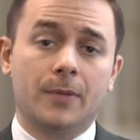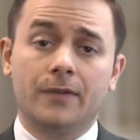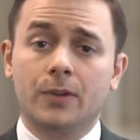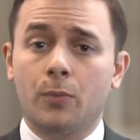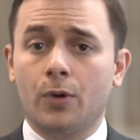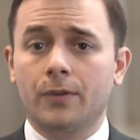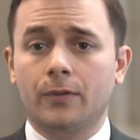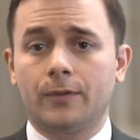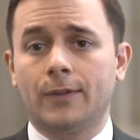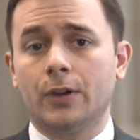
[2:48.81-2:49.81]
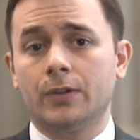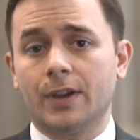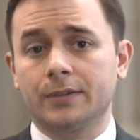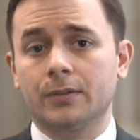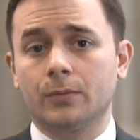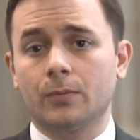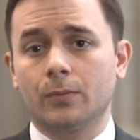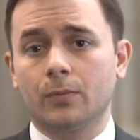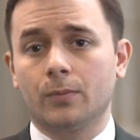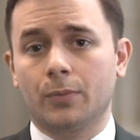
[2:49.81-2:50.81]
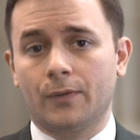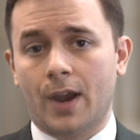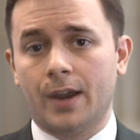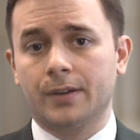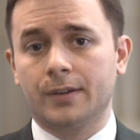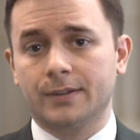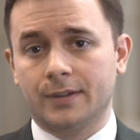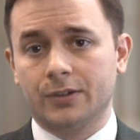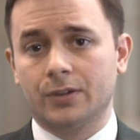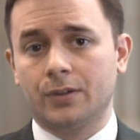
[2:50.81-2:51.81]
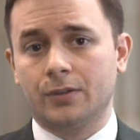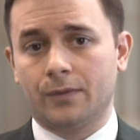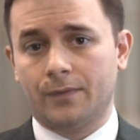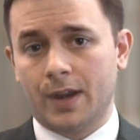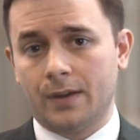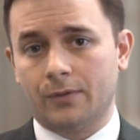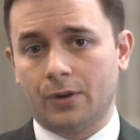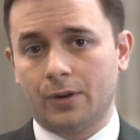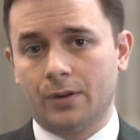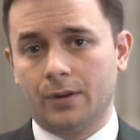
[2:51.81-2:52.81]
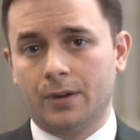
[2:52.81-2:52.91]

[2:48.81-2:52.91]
If the Board of Review doesn't provide a decision in your favor,